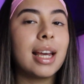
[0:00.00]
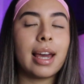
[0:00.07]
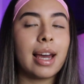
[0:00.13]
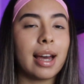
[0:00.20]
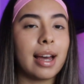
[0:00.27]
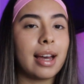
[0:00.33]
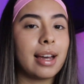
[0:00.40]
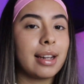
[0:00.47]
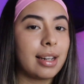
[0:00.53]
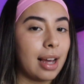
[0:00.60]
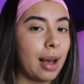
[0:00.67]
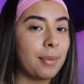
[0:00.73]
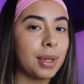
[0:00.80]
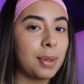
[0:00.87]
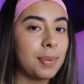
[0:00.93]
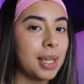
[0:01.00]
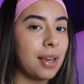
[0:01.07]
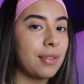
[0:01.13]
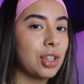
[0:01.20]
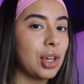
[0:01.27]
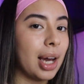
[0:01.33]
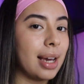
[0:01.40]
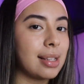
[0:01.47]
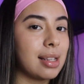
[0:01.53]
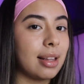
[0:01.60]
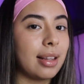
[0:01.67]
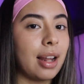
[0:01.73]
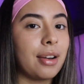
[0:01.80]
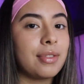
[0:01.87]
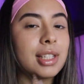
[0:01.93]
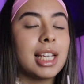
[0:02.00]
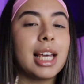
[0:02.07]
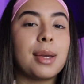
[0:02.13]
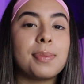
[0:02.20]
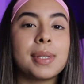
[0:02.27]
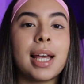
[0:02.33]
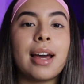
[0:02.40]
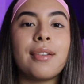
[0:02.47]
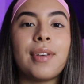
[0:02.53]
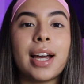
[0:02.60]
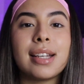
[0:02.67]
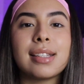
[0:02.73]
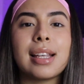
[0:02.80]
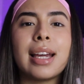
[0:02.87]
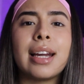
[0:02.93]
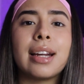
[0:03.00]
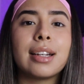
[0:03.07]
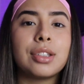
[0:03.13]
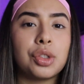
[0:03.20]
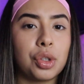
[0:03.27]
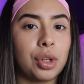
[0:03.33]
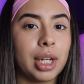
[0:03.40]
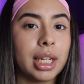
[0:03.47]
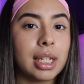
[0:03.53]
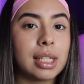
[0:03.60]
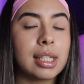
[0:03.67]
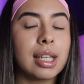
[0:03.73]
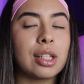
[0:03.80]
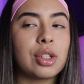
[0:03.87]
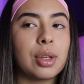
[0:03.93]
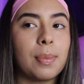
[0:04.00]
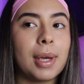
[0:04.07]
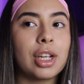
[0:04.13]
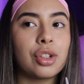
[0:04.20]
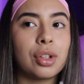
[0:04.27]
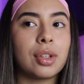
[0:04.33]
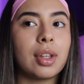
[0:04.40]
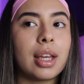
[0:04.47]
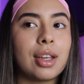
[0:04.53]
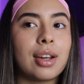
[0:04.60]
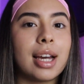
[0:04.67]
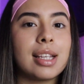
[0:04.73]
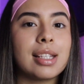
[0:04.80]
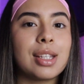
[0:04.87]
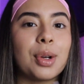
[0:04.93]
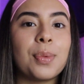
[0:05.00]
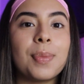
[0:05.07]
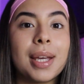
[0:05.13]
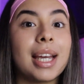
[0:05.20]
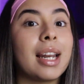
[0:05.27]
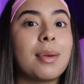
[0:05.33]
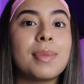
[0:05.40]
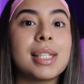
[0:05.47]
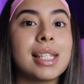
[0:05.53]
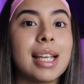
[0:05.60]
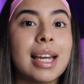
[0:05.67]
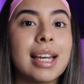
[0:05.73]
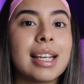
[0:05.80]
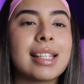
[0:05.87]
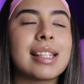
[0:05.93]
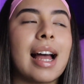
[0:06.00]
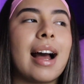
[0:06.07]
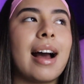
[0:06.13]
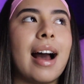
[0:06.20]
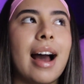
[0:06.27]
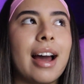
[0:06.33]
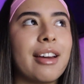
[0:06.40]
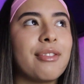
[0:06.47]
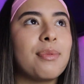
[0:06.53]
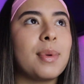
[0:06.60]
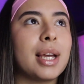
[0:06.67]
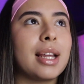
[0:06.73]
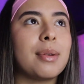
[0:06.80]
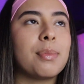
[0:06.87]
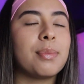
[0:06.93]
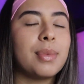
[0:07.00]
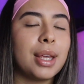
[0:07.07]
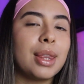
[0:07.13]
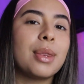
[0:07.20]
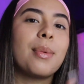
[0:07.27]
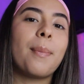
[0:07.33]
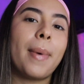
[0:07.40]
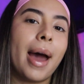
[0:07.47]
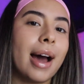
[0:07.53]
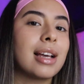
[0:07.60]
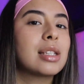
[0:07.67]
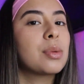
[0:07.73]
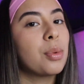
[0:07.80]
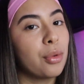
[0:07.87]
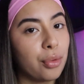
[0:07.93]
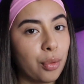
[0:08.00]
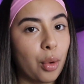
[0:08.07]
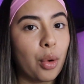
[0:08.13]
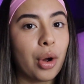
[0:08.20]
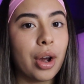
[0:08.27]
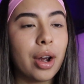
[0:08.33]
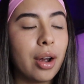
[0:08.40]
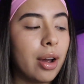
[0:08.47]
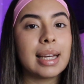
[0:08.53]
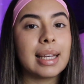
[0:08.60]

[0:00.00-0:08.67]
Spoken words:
and I'm going to be giving you guys a lot of tips, advice, and tricks to make sure that you guys don't make any mistakes that I've made in the past before.